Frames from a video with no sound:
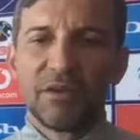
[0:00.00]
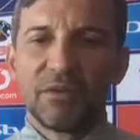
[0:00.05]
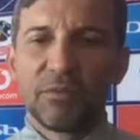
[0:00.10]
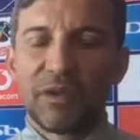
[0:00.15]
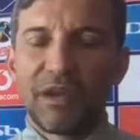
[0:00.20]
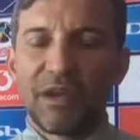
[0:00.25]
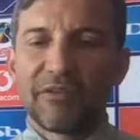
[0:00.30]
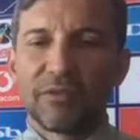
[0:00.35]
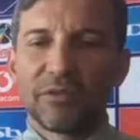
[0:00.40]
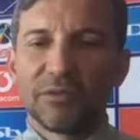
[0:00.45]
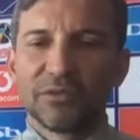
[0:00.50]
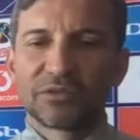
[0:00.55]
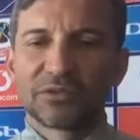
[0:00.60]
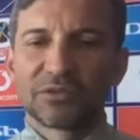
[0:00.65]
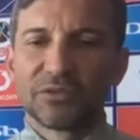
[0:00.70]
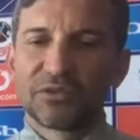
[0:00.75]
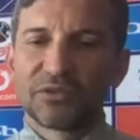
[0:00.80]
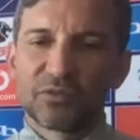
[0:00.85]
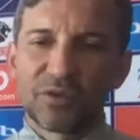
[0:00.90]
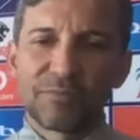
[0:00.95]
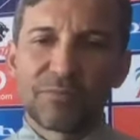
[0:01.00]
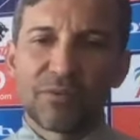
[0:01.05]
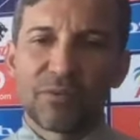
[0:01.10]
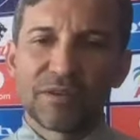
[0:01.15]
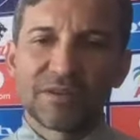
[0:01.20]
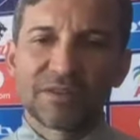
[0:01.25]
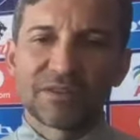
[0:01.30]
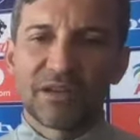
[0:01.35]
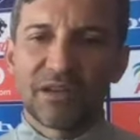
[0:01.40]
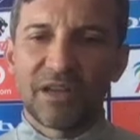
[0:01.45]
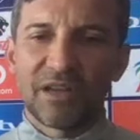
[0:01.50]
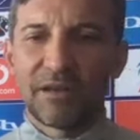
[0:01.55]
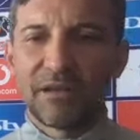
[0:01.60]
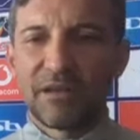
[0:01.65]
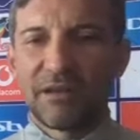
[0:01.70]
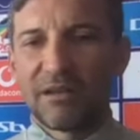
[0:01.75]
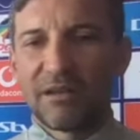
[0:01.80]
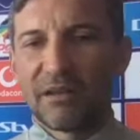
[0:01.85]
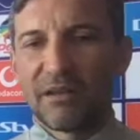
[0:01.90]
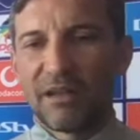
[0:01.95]
we have also three points
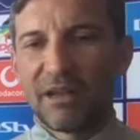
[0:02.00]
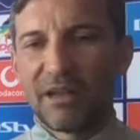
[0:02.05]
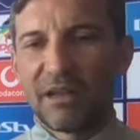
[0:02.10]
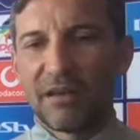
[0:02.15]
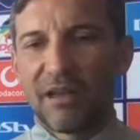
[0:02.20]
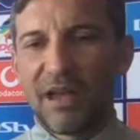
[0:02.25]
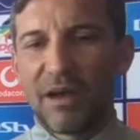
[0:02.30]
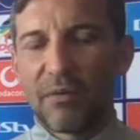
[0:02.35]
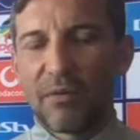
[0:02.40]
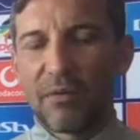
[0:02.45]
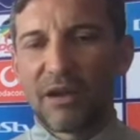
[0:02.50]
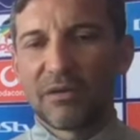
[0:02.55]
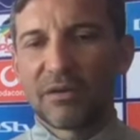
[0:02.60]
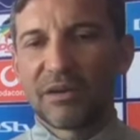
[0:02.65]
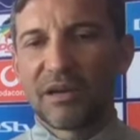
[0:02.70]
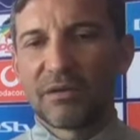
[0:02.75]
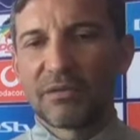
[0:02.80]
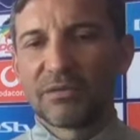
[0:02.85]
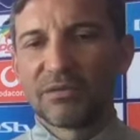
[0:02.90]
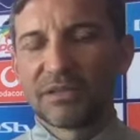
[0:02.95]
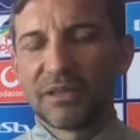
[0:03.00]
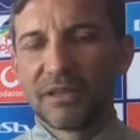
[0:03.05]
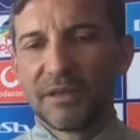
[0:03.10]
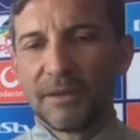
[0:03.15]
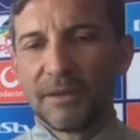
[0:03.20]
in in our account,